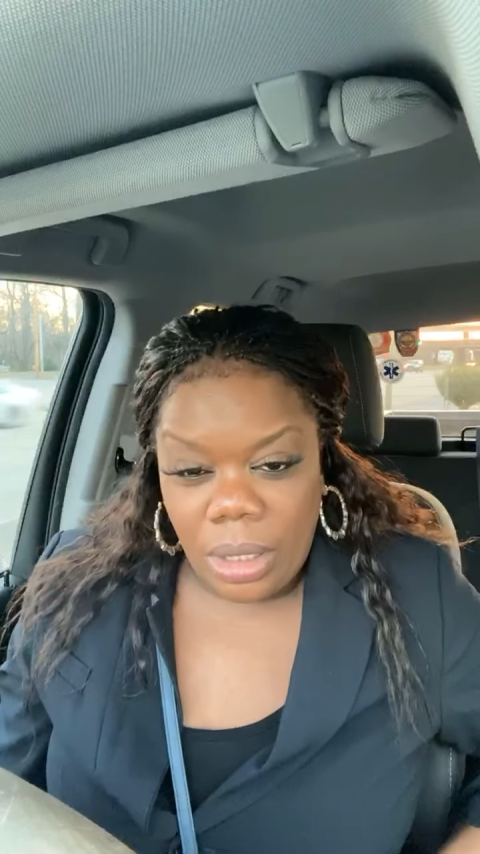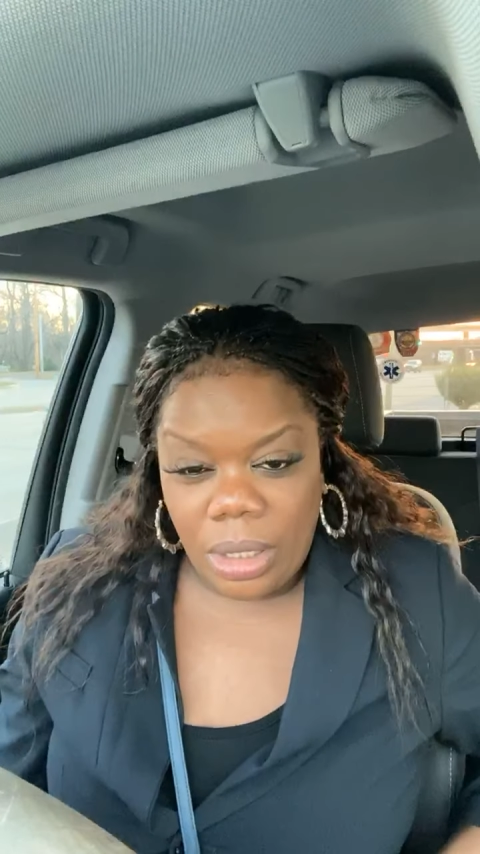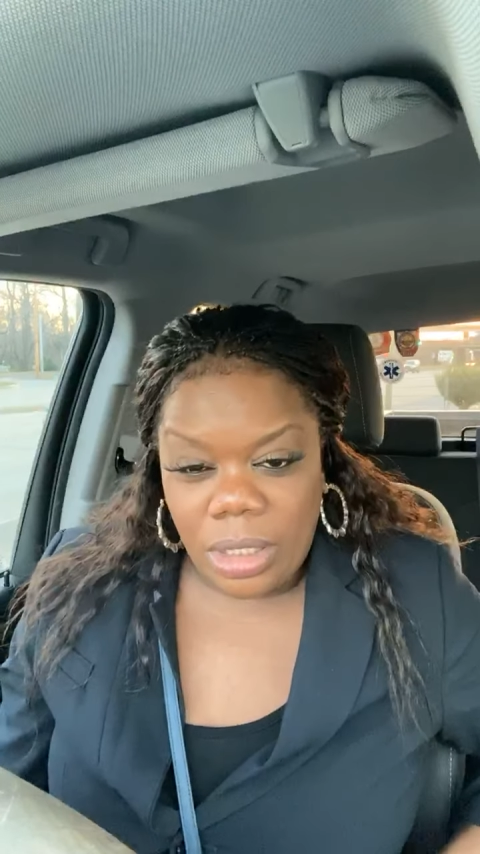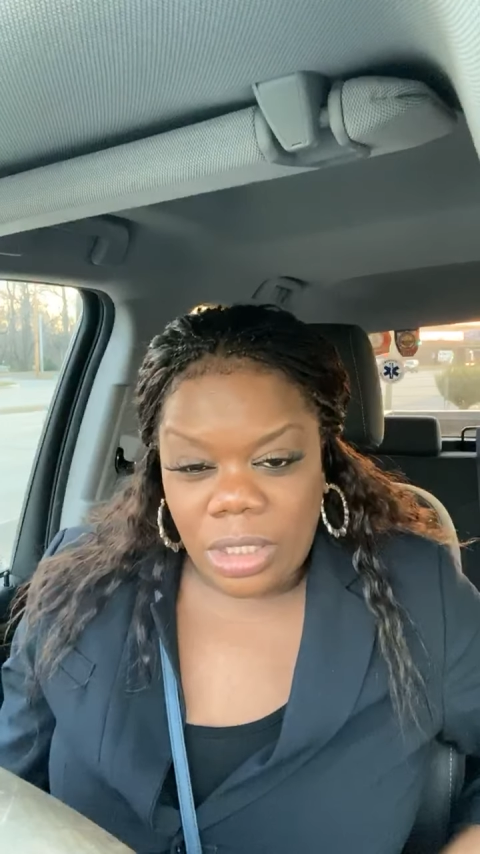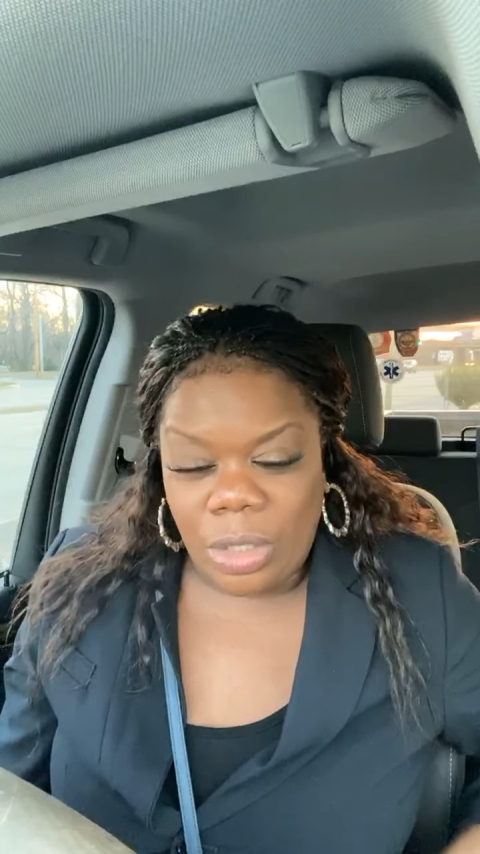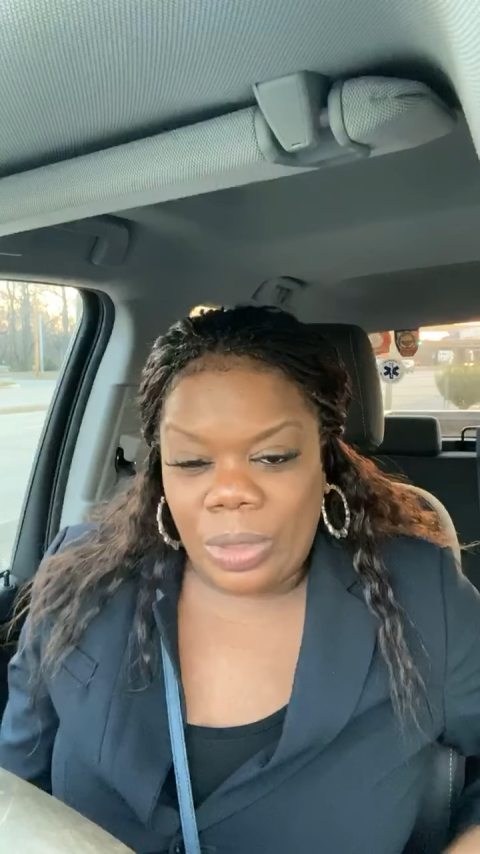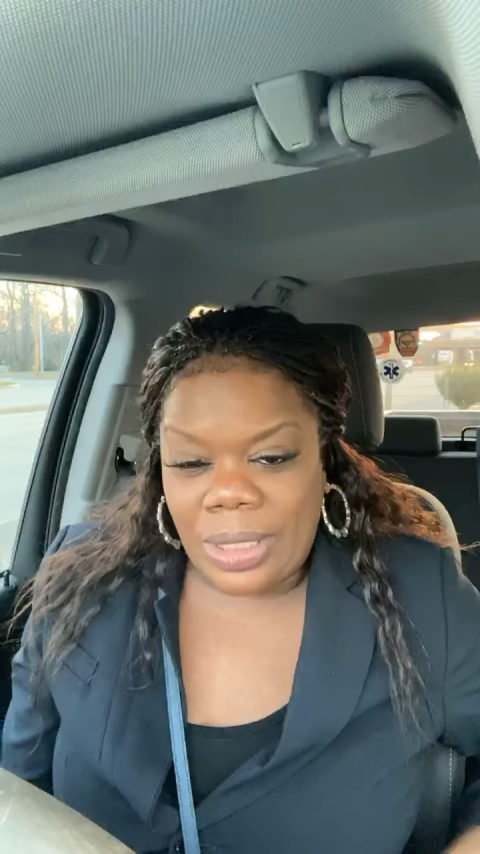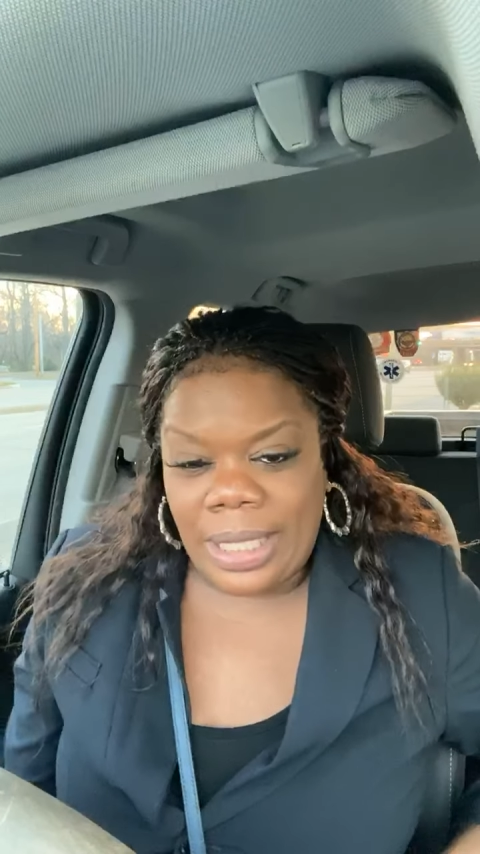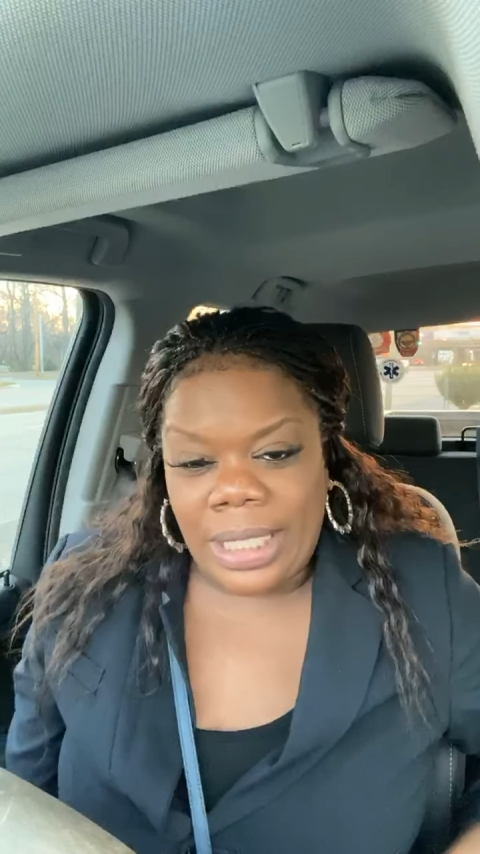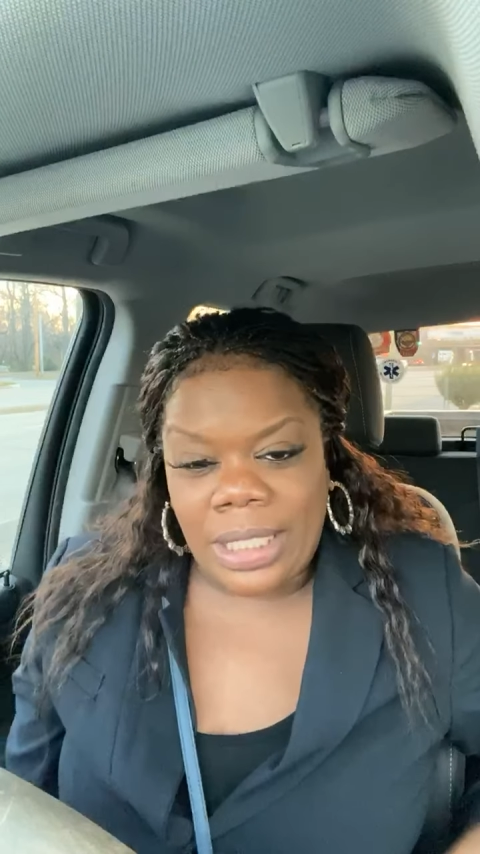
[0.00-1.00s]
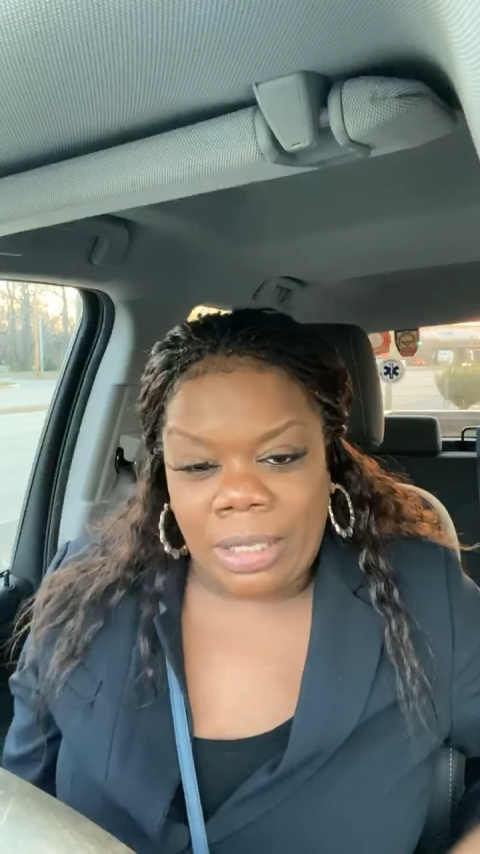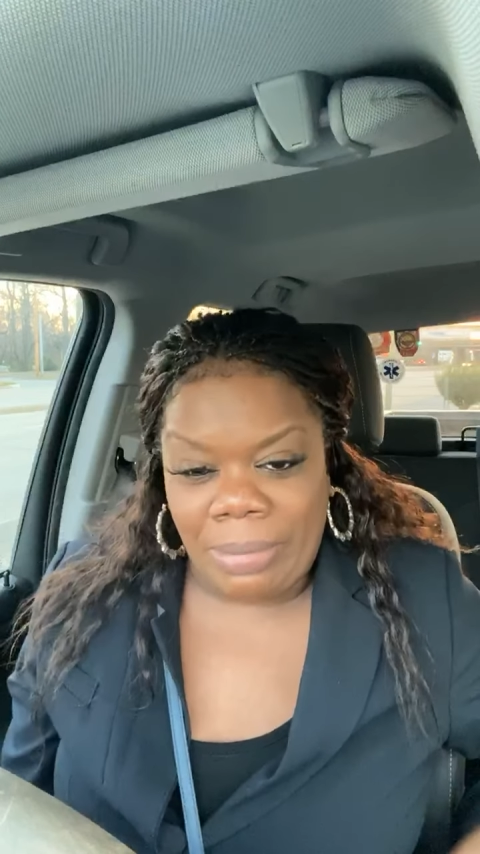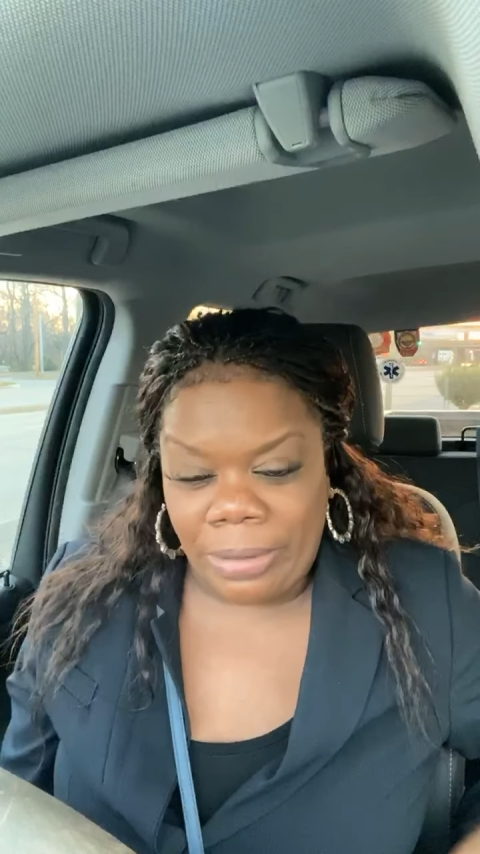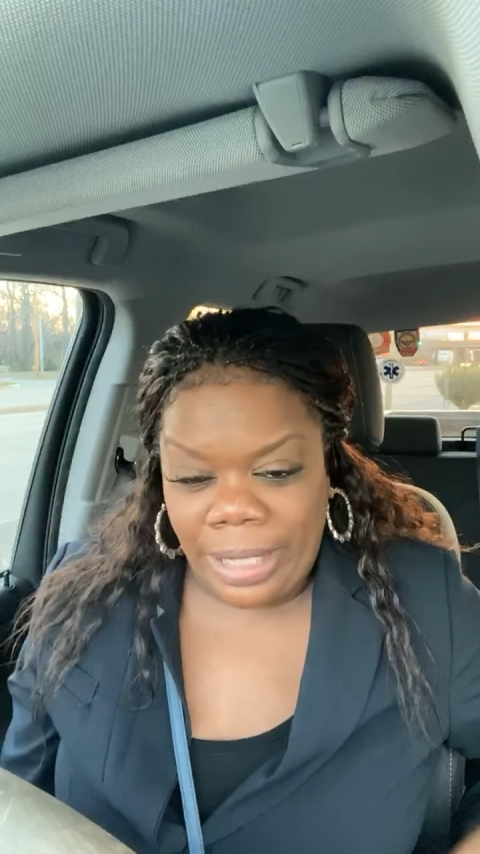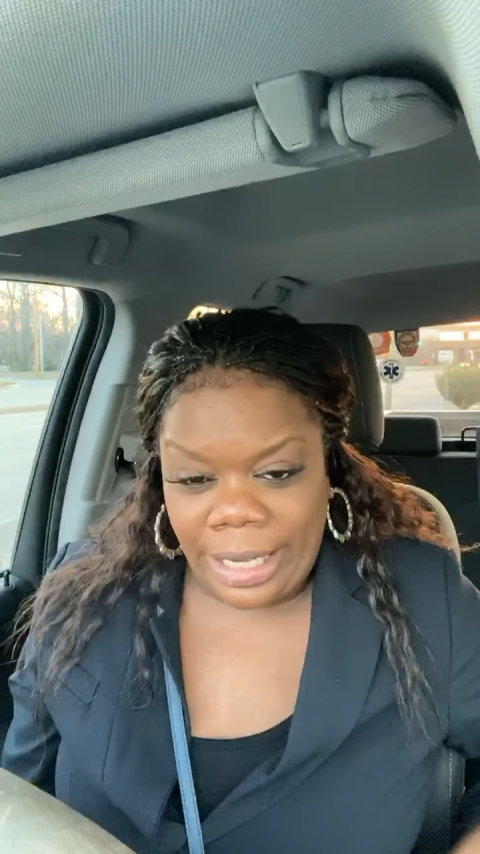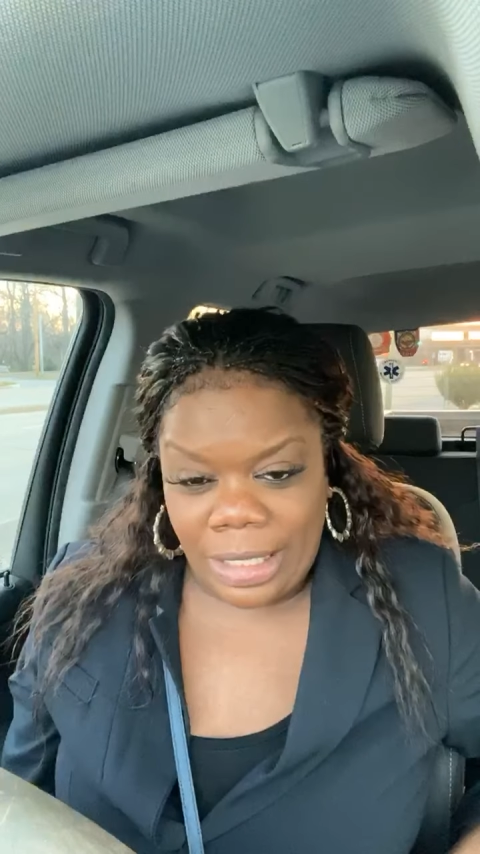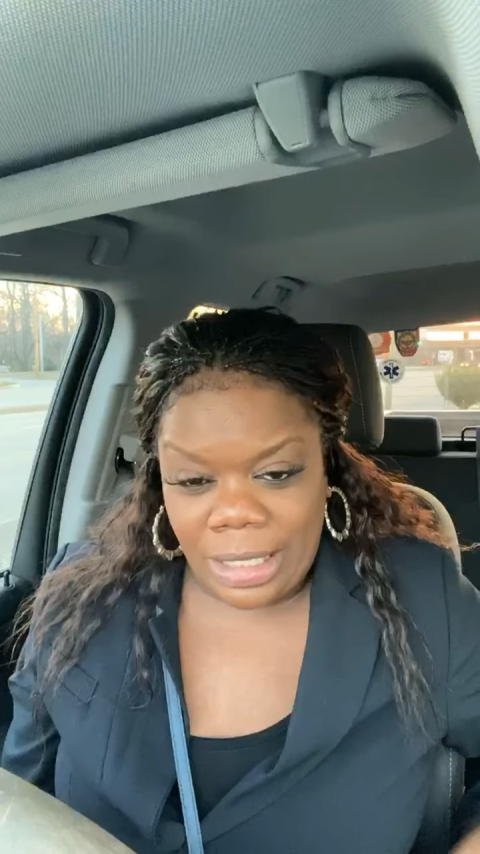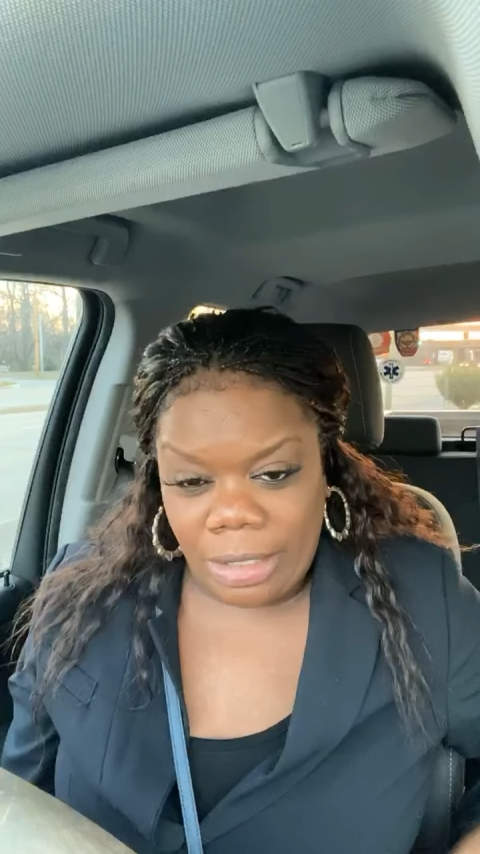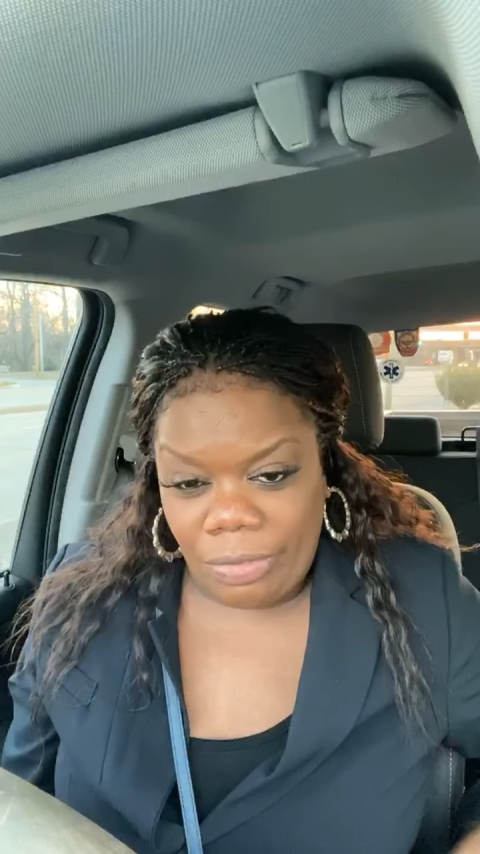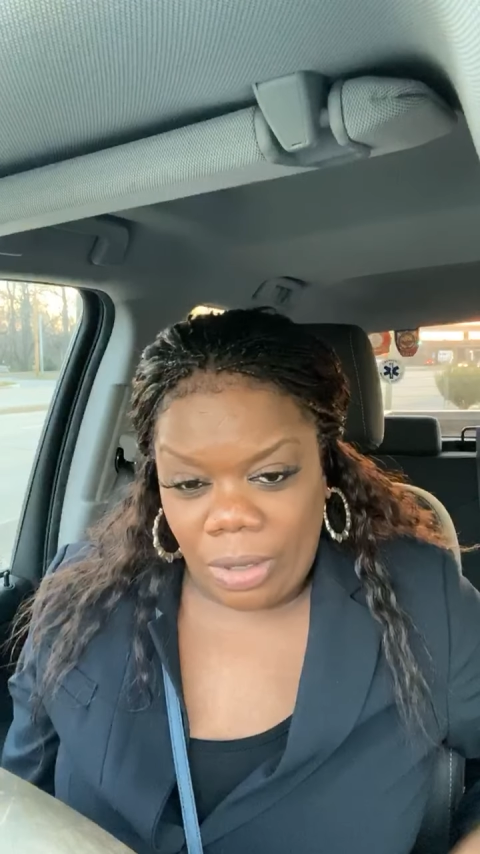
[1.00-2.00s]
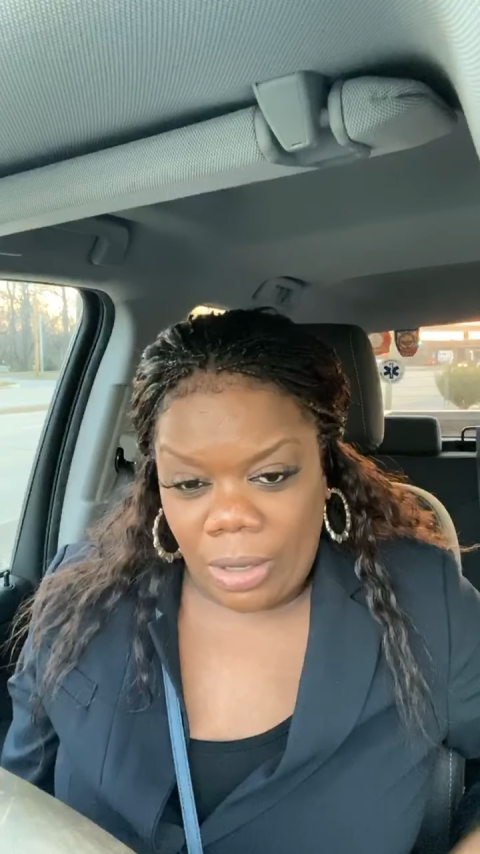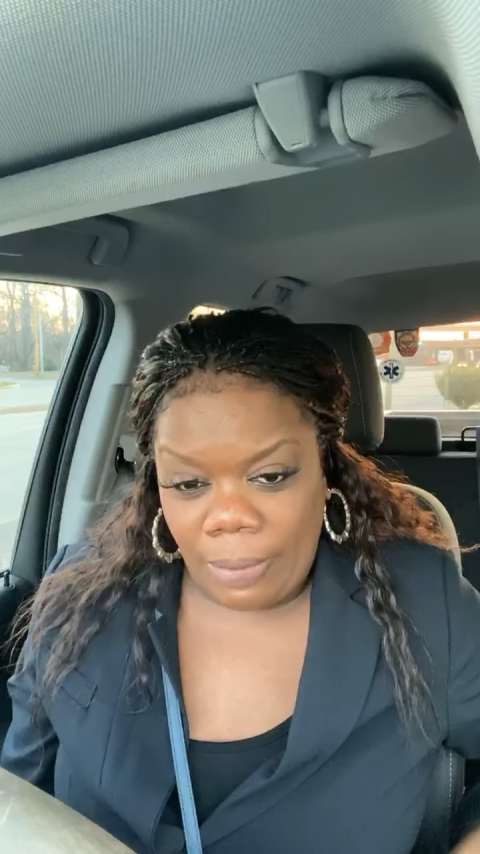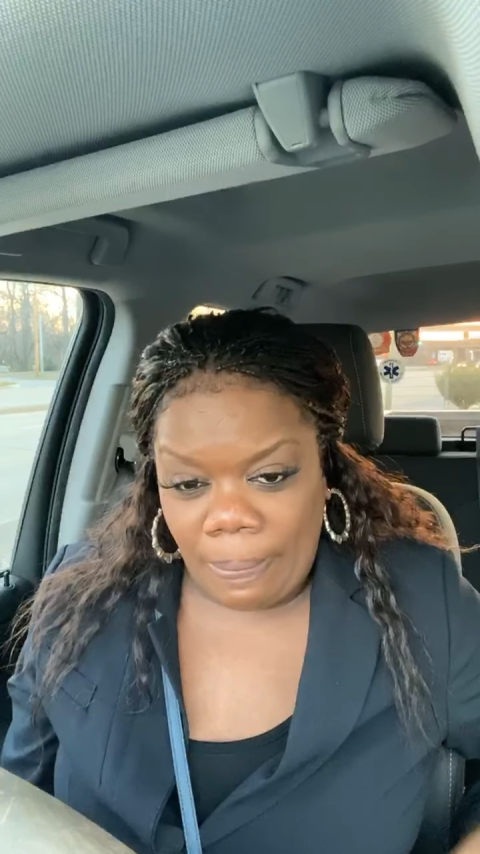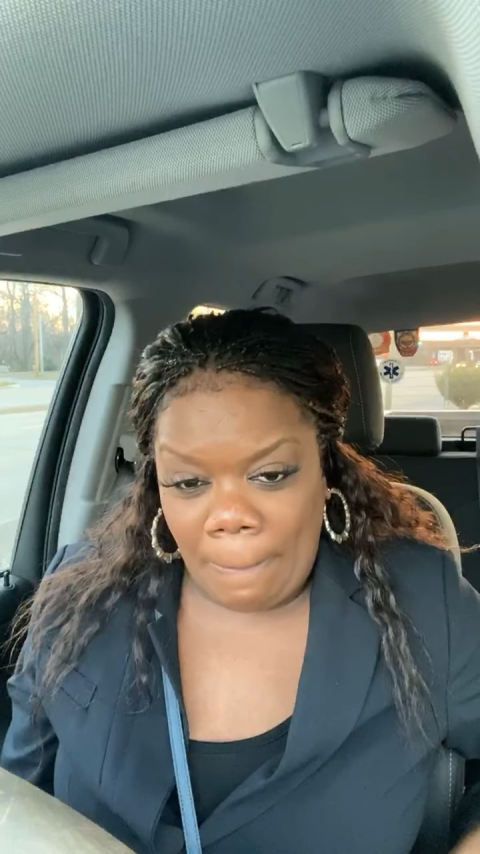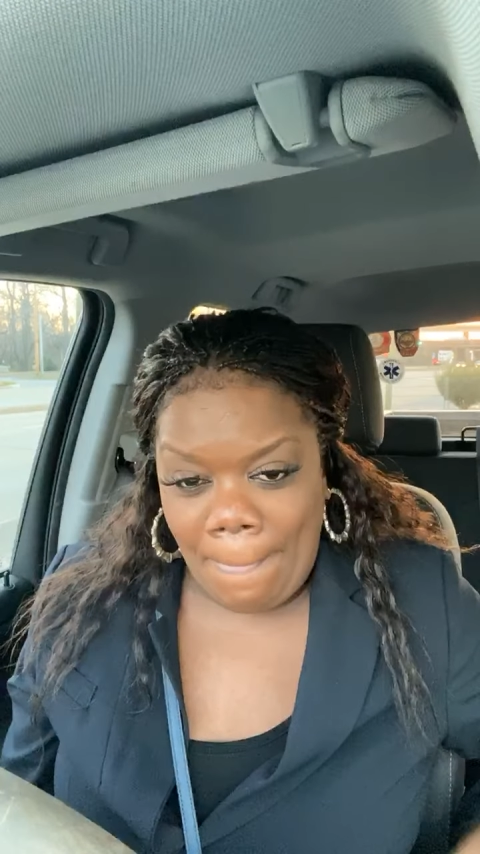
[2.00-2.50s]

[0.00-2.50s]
Someone said something about negative, um,